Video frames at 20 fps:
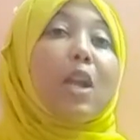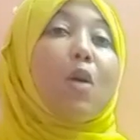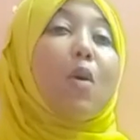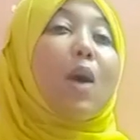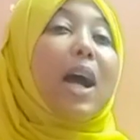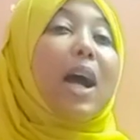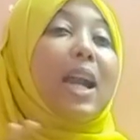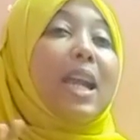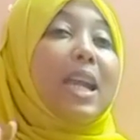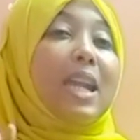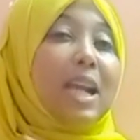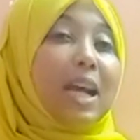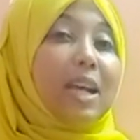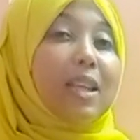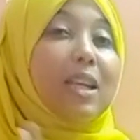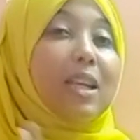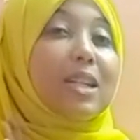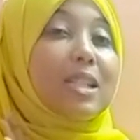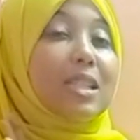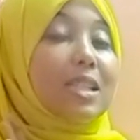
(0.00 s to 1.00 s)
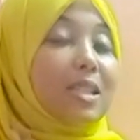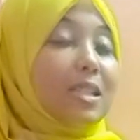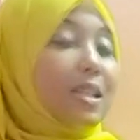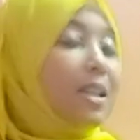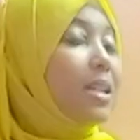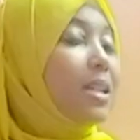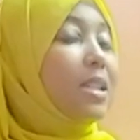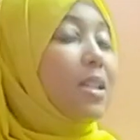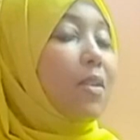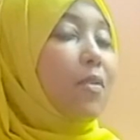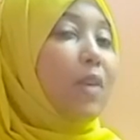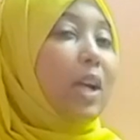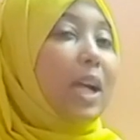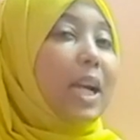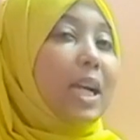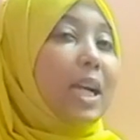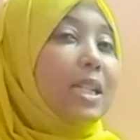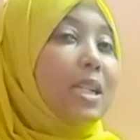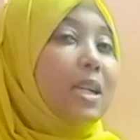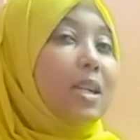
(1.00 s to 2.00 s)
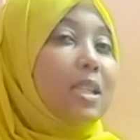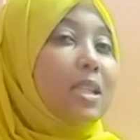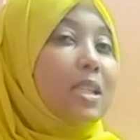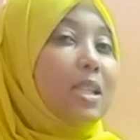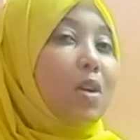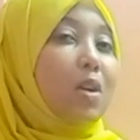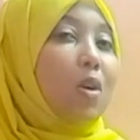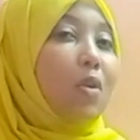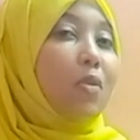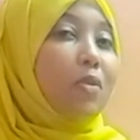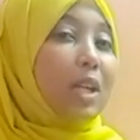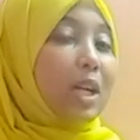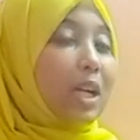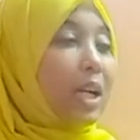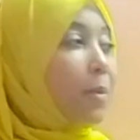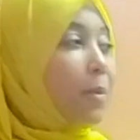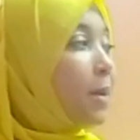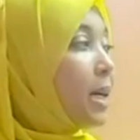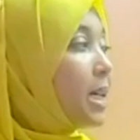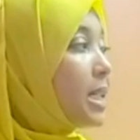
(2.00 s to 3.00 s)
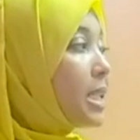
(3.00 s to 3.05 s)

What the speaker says: Now, another distinctive characteristic of the red